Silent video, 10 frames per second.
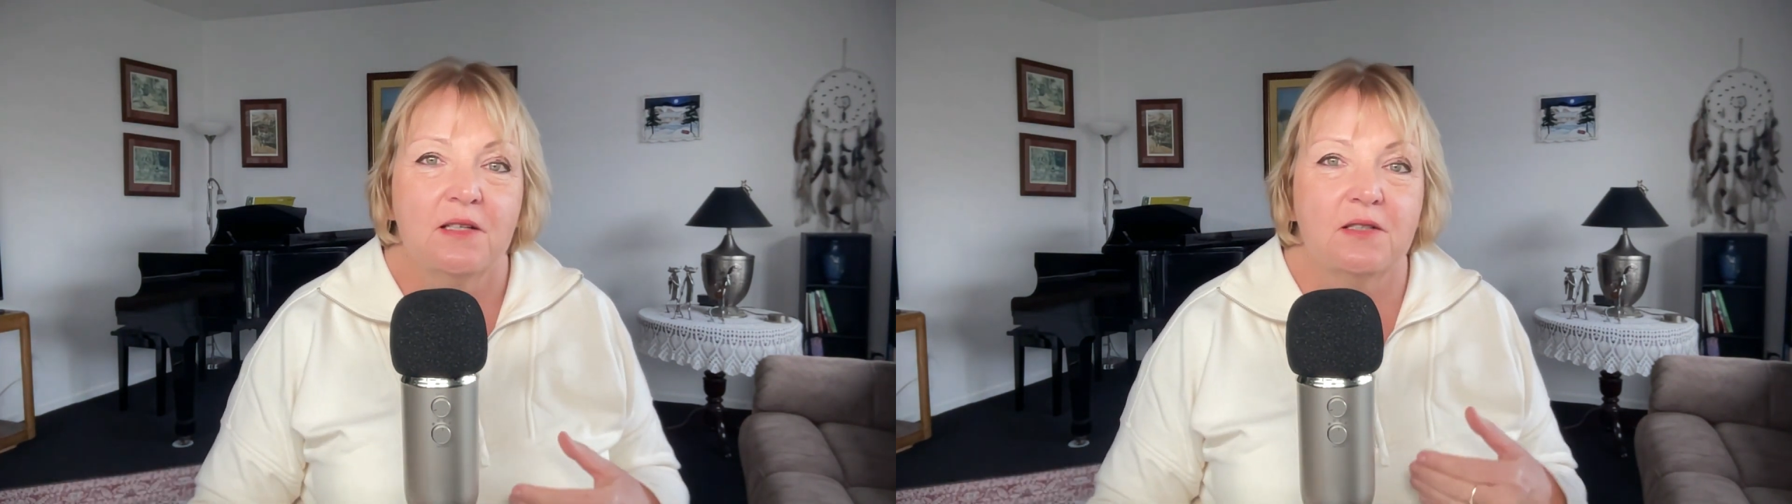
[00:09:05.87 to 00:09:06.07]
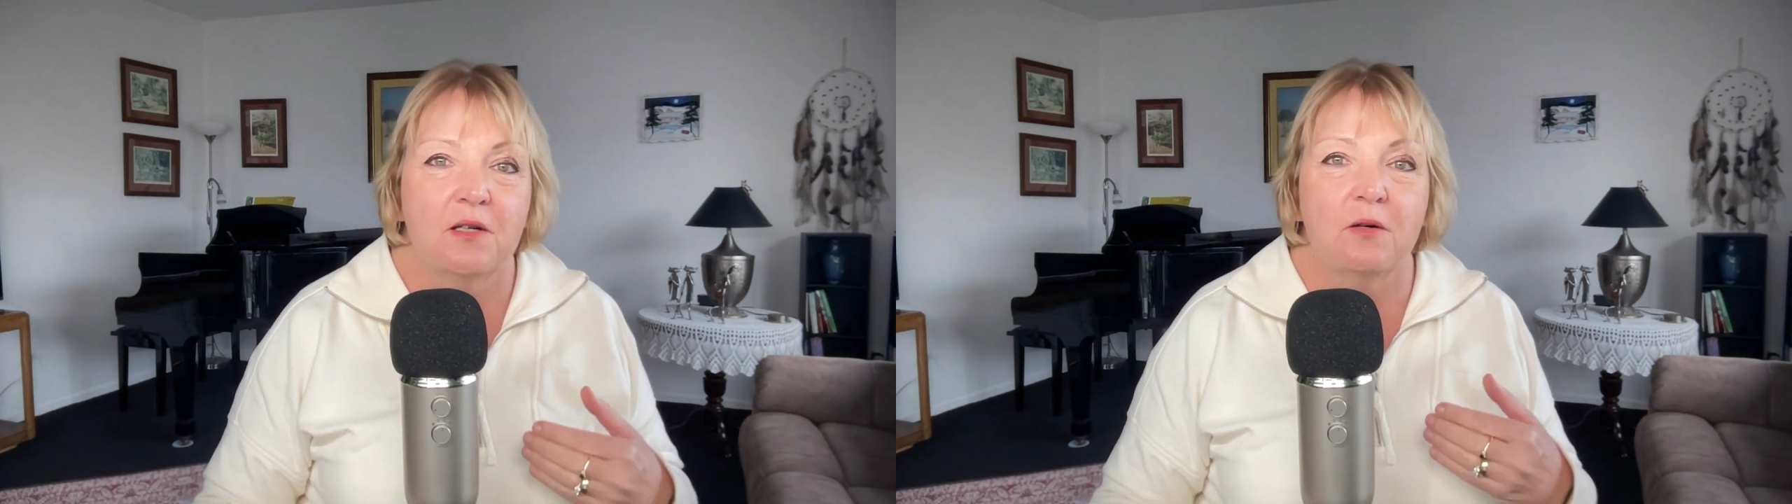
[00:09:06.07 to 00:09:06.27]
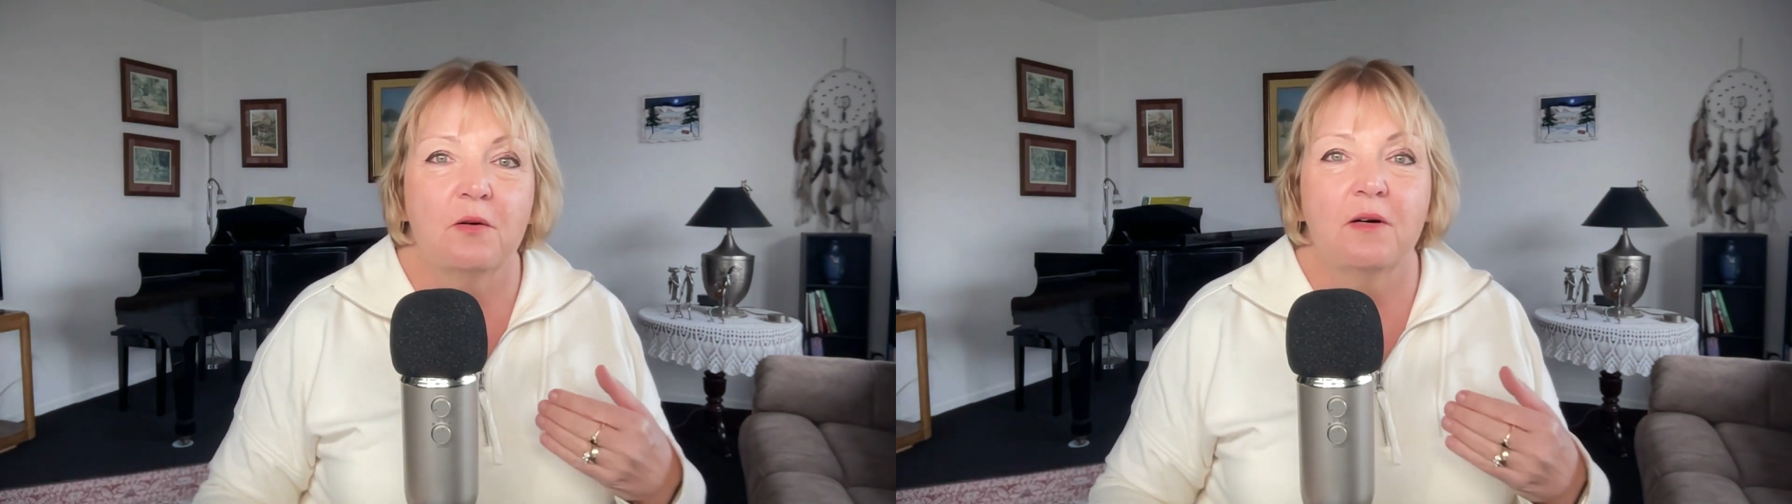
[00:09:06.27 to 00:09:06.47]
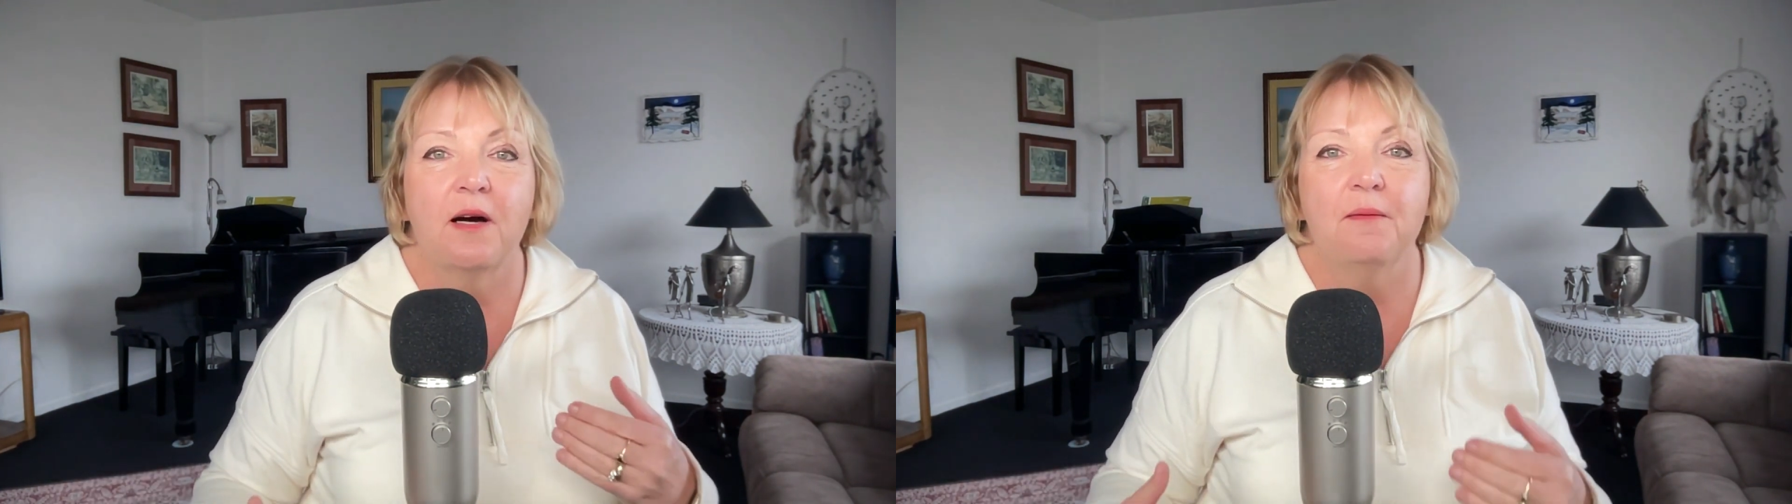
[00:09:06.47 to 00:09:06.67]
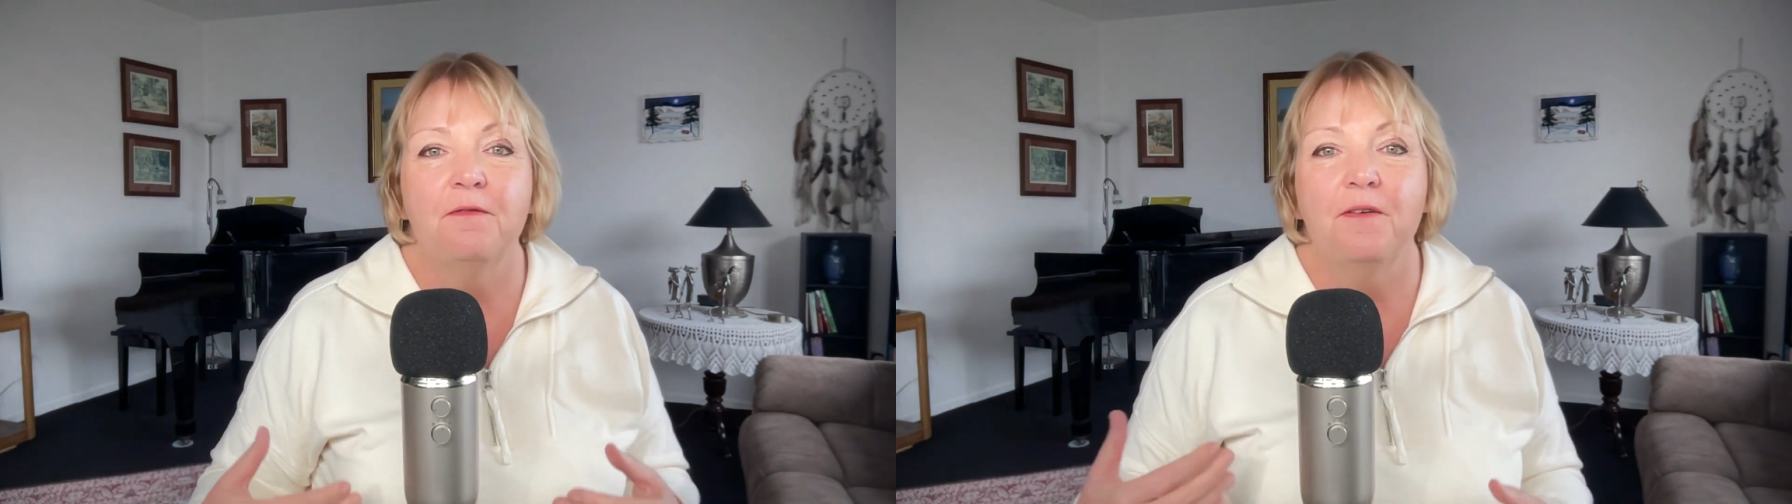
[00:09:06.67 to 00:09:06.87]
So
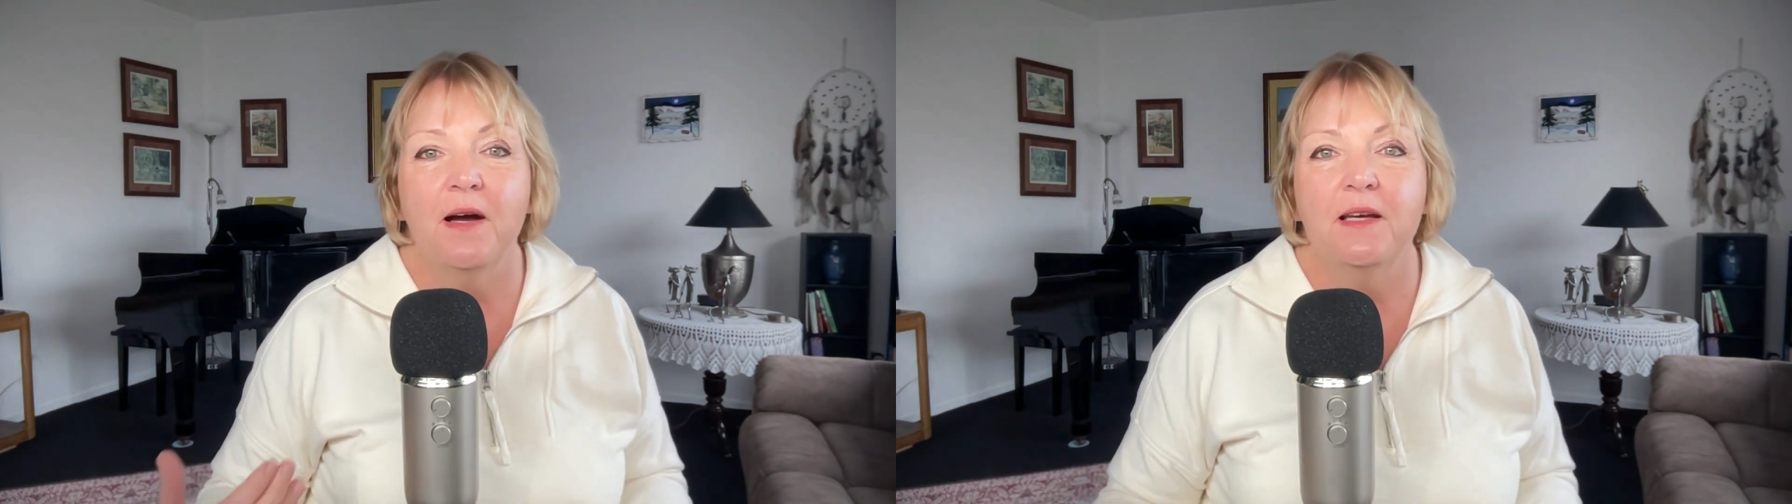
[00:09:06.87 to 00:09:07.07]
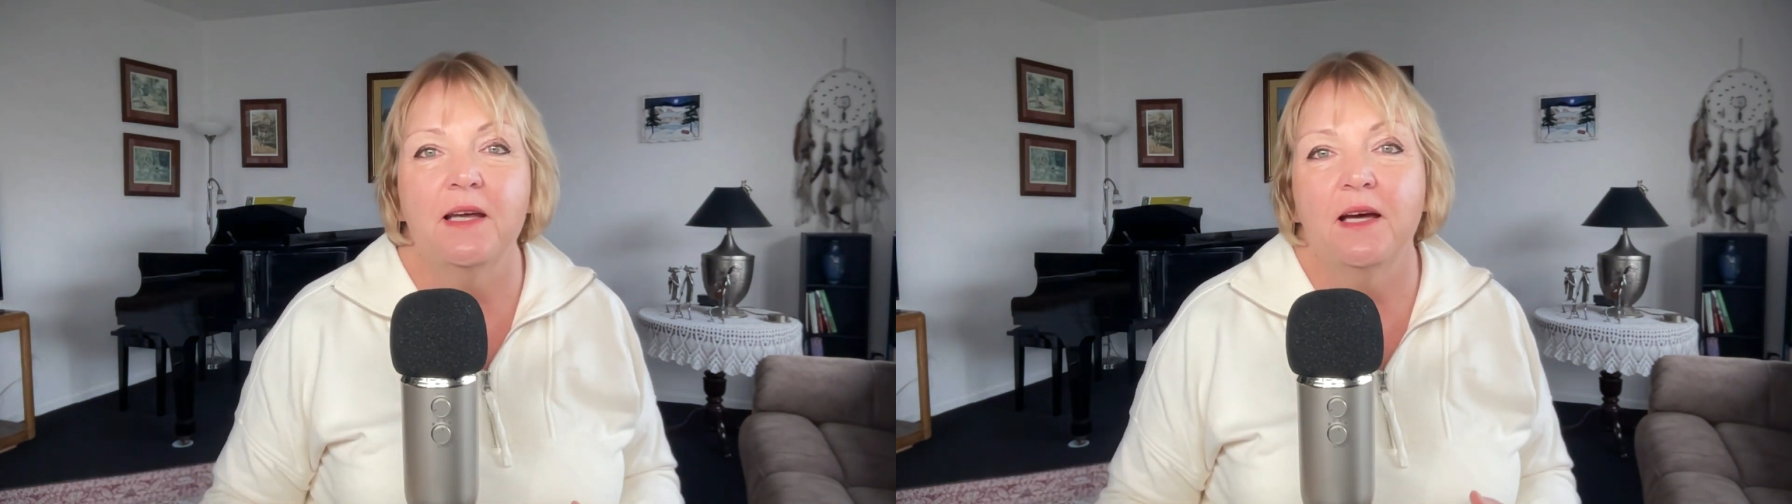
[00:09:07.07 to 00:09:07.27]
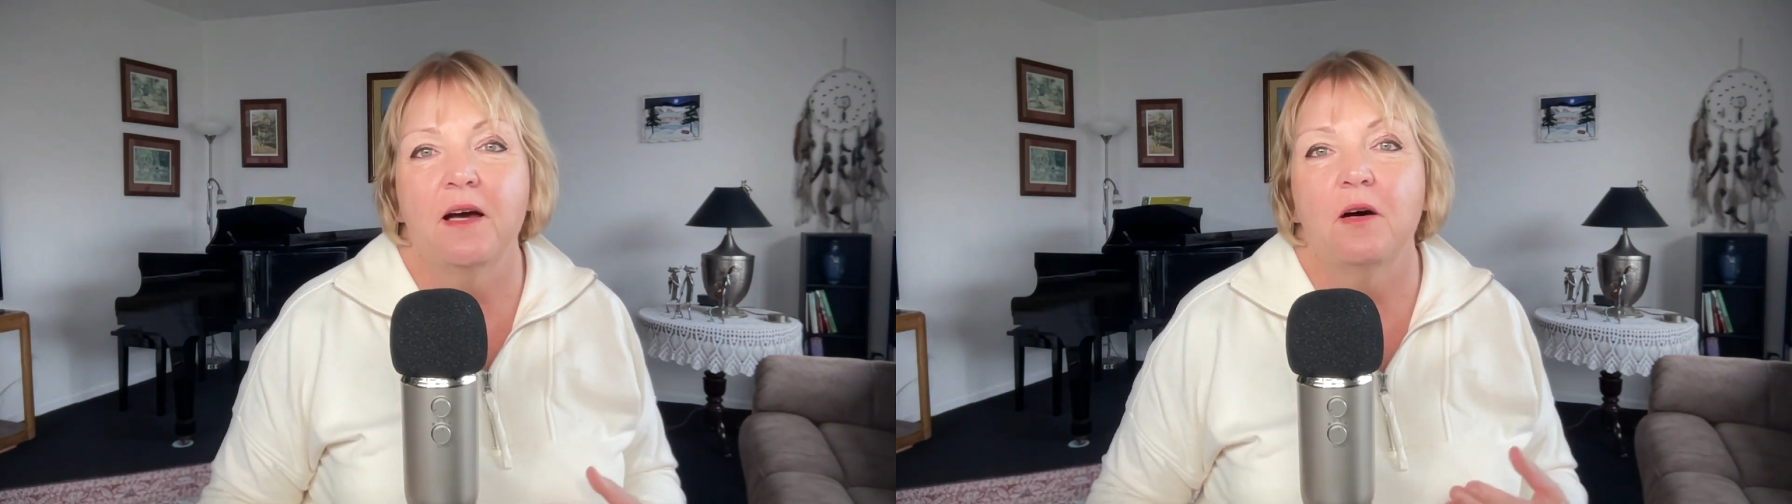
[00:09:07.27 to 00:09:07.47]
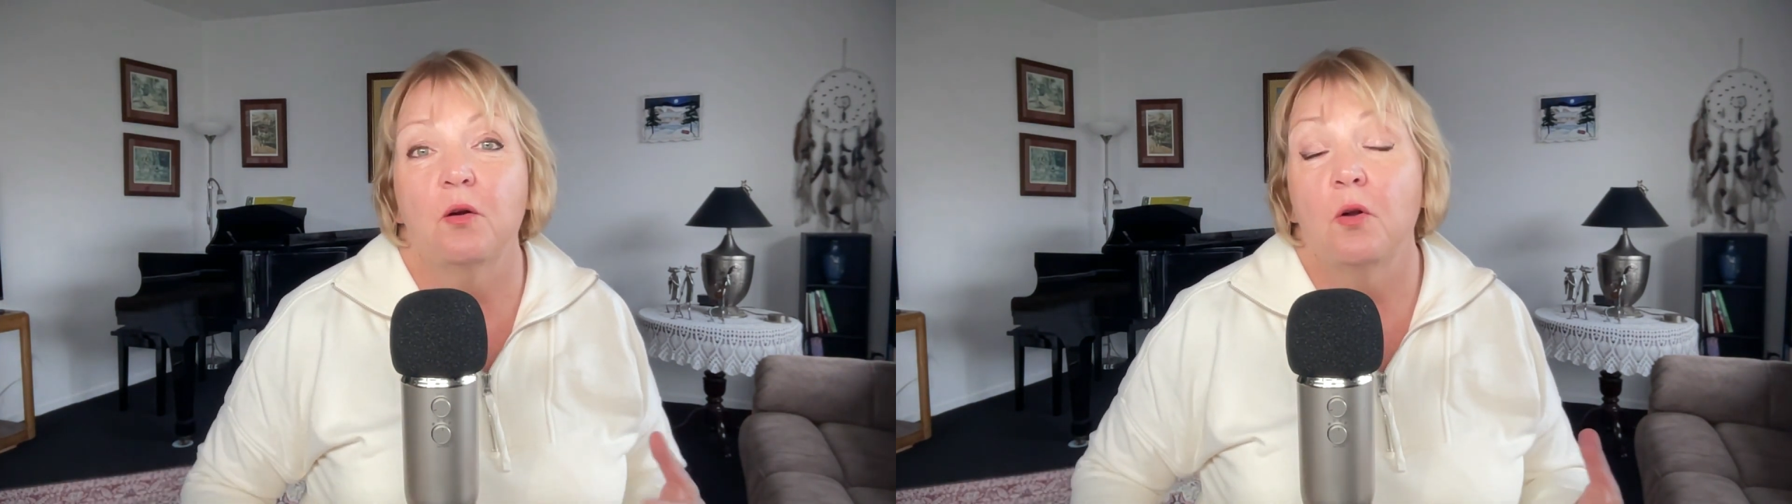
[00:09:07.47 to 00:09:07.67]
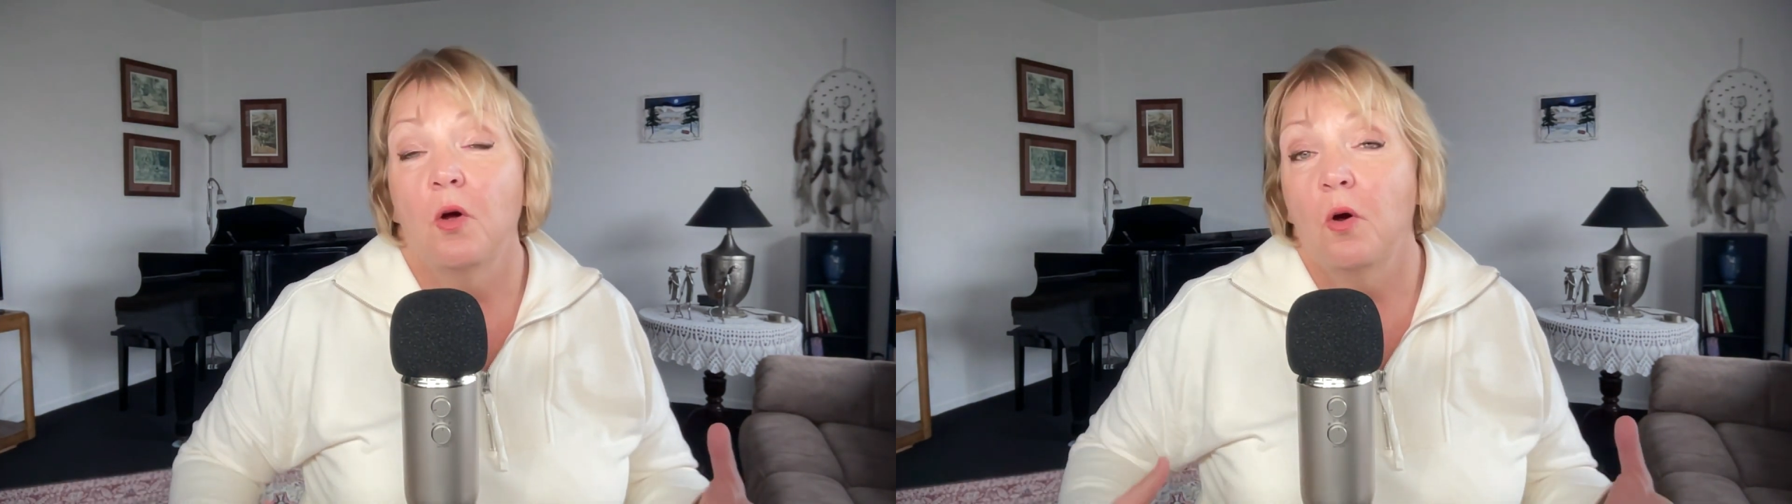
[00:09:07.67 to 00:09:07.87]
I'm finding
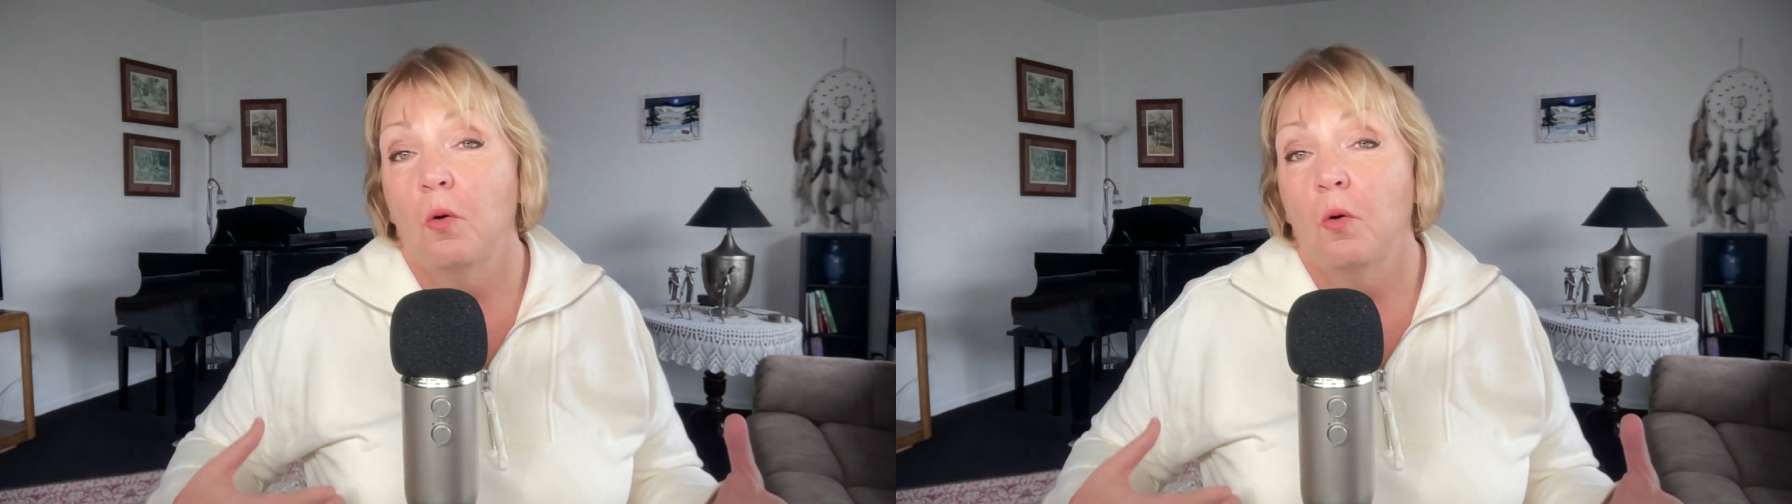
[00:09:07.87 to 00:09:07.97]
out